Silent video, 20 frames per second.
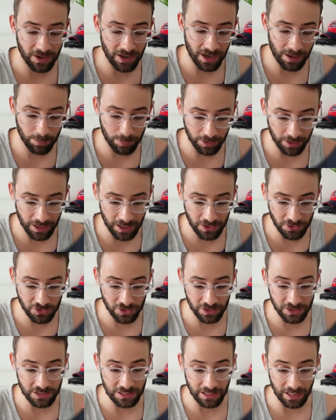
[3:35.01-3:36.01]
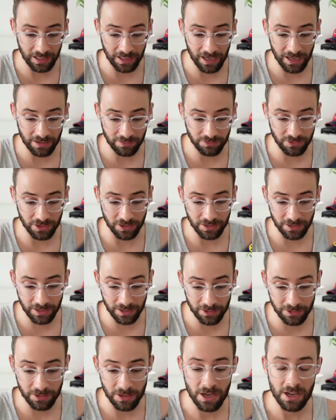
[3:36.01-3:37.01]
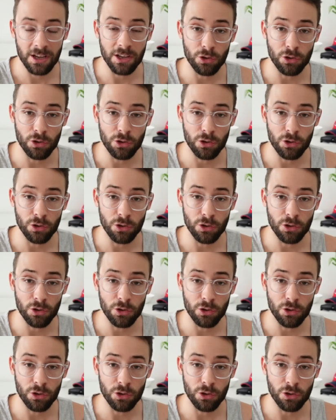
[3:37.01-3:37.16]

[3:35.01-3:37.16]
applications, like I've done here,